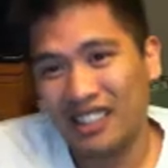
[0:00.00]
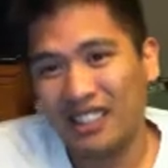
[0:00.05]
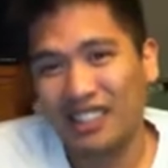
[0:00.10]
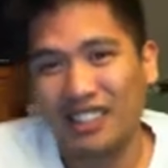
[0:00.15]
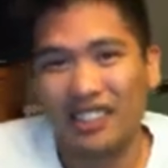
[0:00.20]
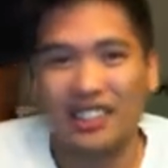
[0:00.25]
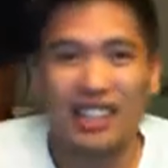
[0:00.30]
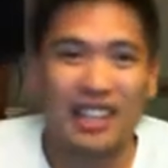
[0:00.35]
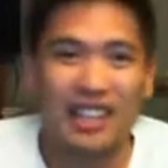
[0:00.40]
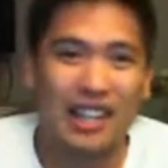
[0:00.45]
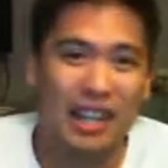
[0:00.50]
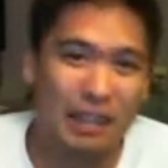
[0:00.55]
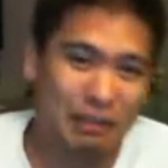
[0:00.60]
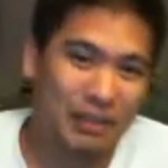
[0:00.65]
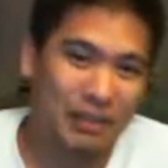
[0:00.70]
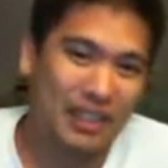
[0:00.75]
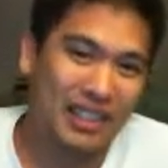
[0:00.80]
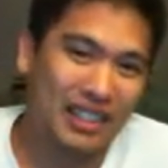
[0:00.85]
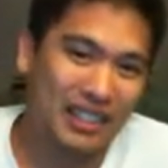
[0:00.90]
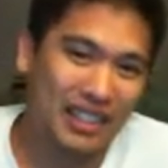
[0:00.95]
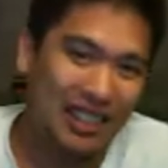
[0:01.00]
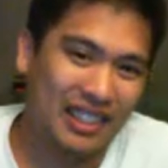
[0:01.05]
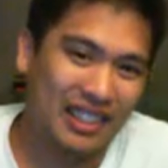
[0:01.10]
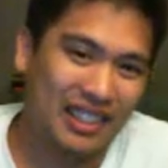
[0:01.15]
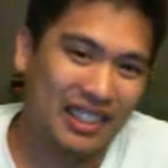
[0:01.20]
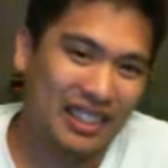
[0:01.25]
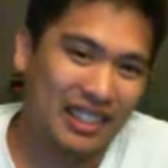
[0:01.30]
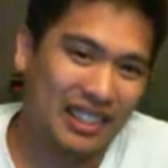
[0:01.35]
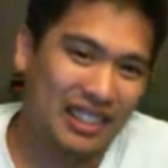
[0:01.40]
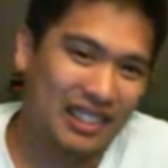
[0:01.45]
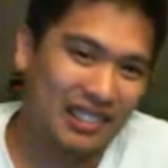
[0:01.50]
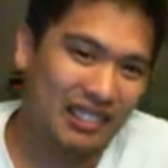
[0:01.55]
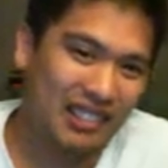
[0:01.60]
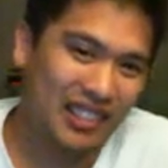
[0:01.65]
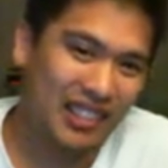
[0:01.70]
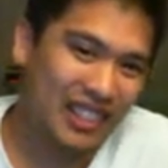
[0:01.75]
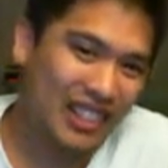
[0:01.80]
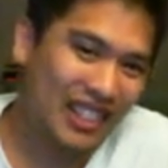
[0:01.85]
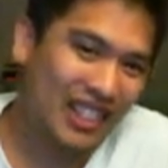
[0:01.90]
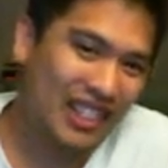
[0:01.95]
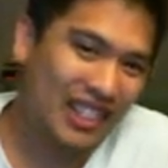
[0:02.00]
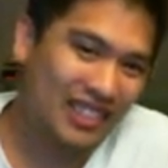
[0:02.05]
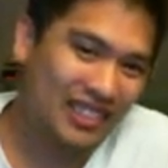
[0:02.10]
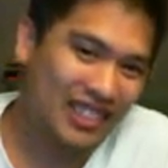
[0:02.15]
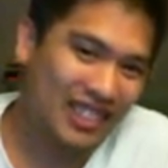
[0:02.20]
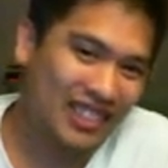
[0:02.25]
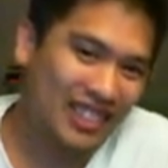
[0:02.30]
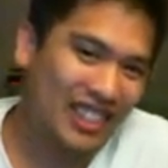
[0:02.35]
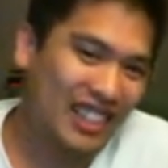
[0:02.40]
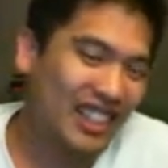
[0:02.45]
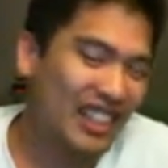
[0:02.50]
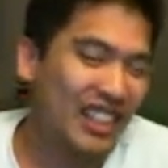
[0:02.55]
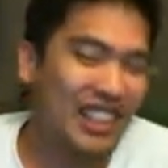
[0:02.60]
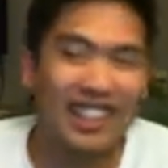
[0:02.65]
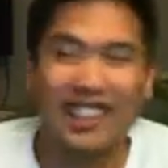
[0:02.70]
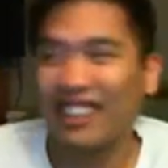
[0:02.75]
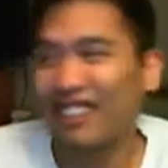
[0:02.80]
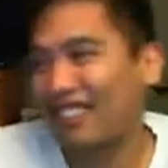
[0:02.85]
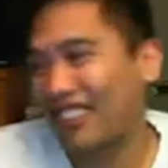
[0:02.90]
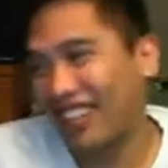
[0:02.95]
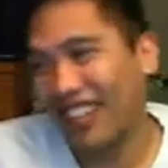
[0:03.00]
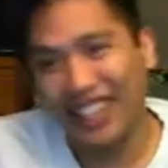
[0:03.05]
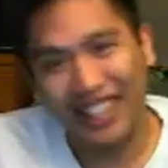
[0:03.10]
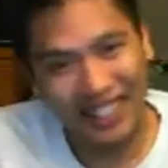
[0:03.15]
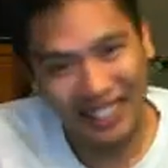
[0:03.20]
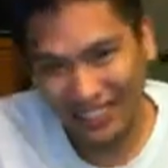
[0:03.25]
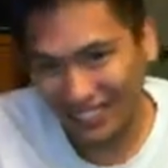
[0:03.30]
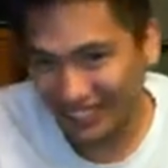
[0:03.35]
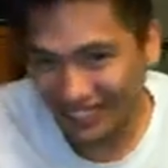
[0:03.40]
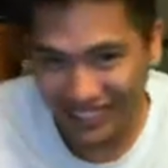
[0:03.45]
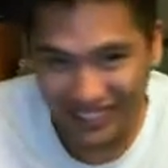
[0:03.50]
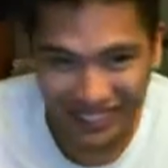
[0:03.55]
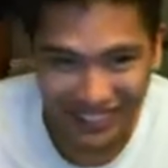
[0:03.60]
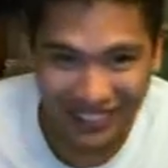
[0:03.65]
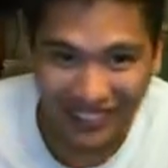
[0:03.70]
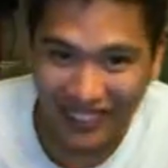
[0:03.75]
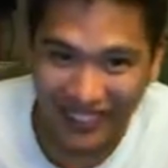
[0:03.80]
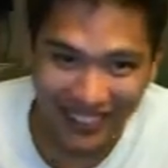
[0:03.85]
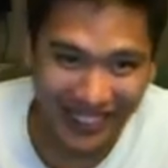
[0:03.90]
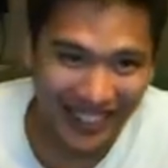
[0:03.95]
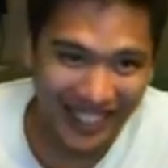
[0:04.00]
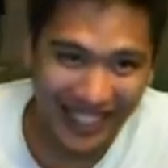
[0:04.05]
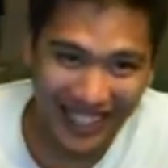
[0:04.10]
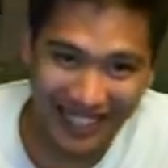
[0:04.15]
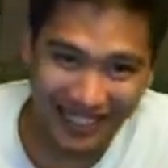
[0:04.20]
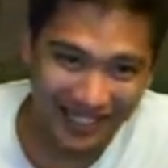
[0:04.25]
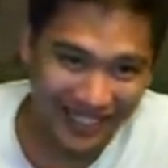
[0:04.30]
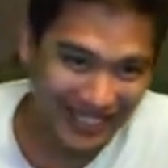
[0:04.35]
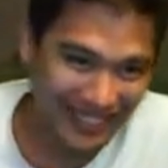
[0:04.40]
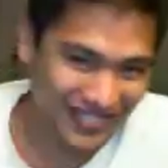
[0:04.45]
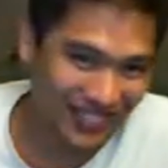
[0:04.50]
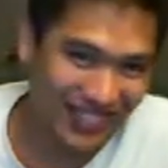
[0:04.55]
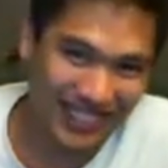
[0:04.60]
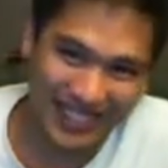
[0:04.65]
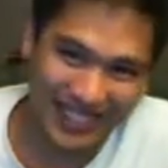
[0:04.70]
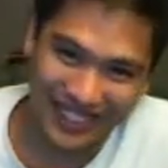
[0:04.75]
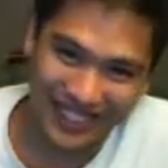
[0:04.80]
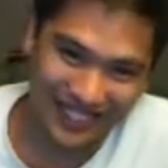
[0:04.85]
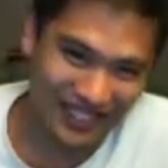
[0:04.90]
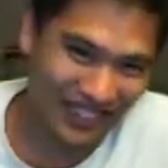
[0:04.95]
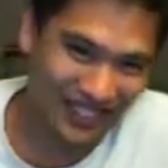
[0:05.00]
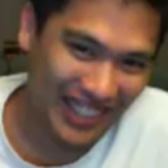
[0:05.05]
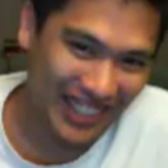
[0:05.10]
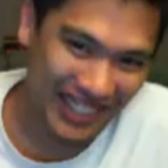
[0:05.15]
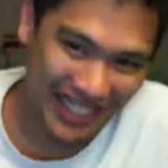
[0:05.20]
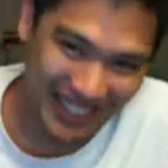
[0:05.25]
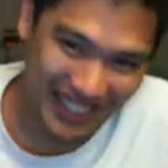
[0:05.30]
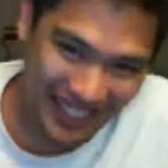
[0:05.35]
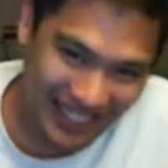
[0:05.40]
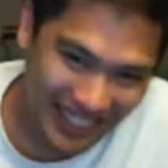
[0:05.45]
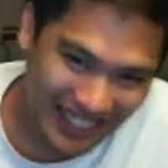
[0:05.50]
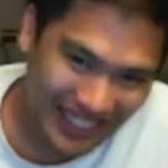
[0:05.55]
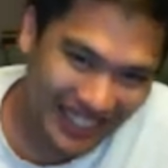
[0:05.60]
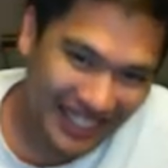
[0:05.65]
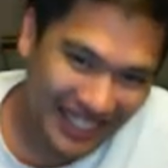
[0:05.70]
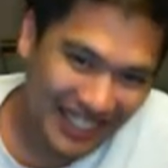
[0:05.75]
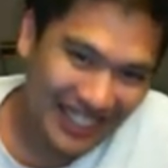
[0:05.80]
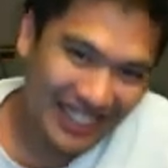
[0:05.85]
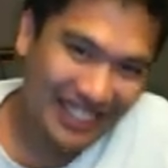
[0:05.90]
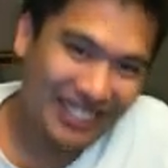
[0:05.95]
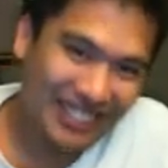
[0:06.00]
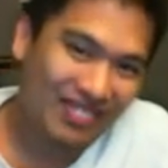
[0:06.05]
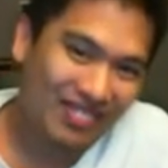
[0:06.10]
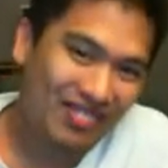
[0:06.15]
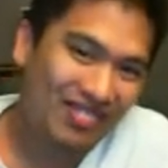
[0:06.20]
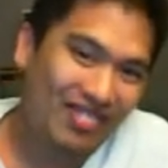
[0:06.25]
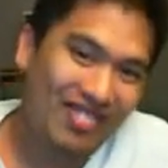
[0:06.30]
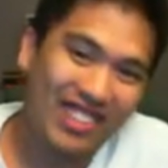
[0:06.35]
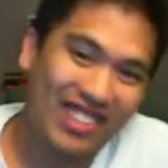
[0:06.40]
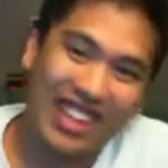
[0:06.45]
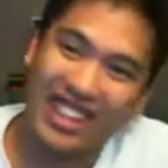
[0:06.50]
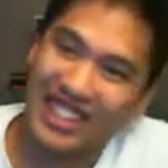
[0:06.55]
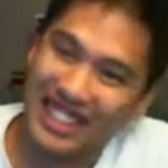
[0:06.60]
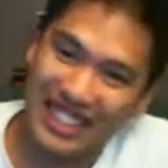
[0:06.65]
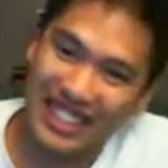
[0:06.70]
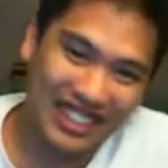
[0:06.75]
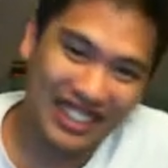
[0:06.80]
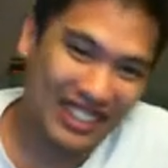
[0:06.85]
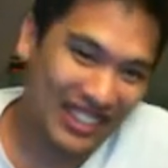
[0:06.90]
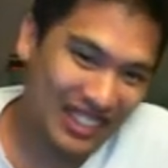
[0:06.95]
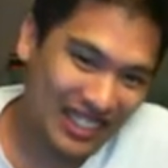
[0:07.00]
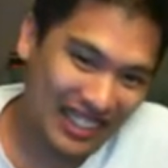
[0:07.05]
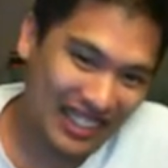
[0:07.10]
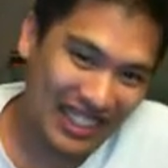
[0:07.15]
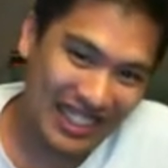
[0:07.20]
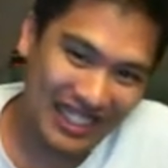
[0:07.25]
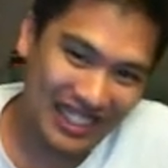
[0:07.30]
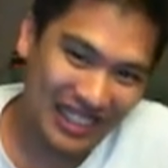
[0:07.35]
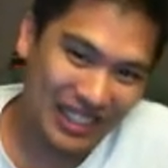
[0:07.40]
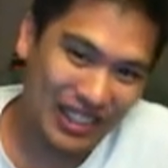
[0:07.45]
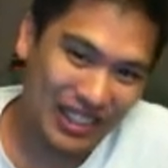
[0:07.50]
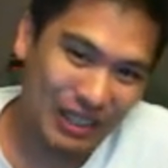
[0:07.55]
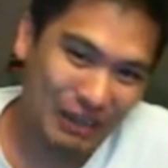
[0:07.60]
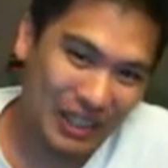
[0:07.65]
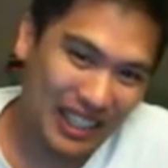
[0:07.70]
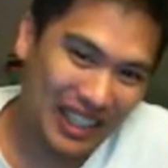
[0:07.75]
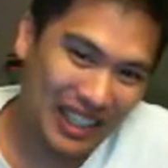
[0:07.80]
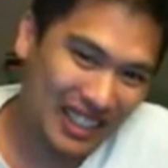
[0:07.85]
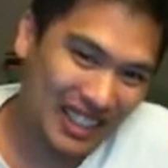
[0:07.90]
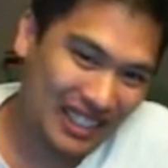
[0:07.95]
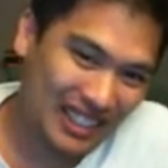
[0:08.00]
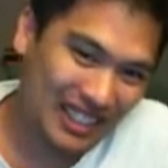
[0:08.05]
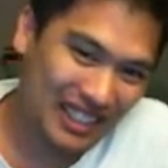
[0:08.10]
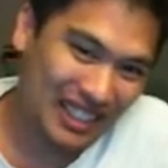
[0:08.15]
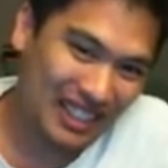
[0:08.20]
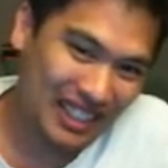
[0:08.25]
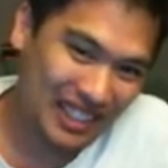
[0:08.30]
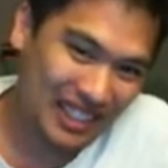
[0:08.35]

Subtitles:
Look, I picked Wally Alves, and even I don't think Wally Alves won this fight. I thought Alan Jovan...